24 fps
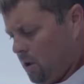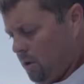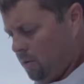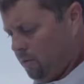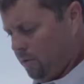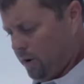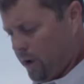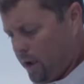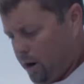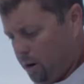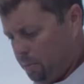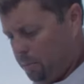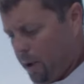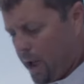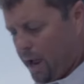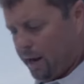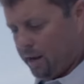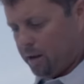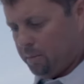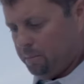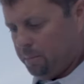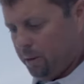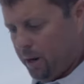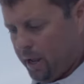we've got our
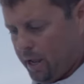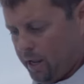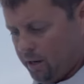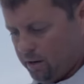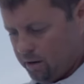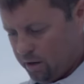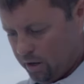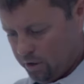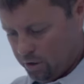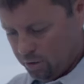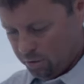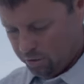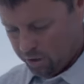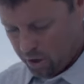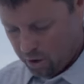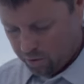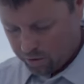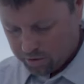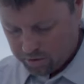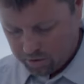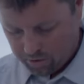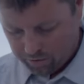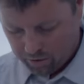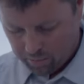backing plate, and you'll
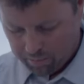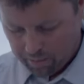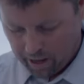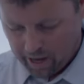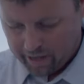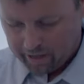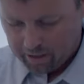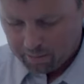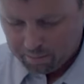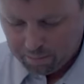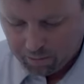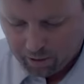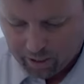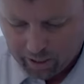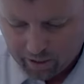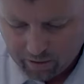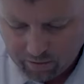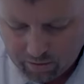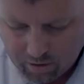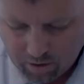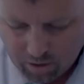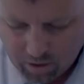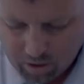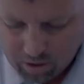notice on the backing
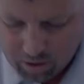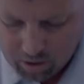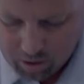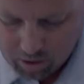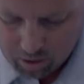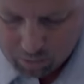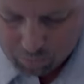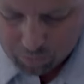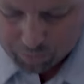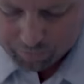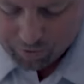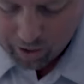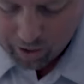plate, we've